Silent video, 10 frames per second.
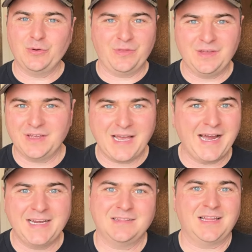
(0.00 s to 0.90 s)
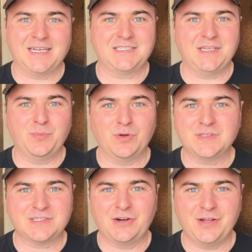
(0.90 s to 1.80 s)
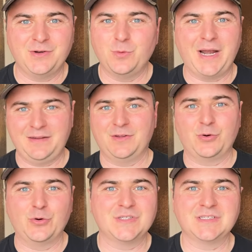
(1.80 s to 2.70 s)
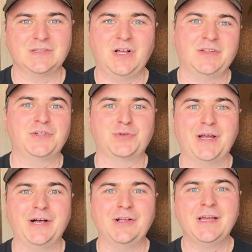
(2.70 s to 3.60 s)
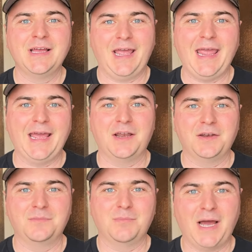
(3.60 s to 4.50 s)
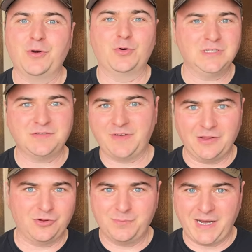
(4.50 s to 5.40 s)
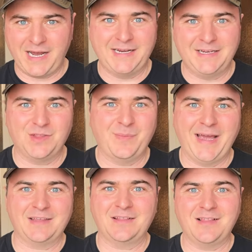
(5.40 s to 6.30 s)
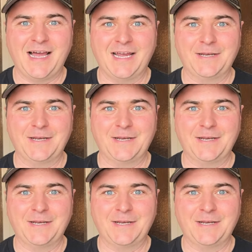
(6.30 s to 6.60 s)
the guide and Lexi both started riding their horses along the trail, and my horse horse followed behind at the back of the line.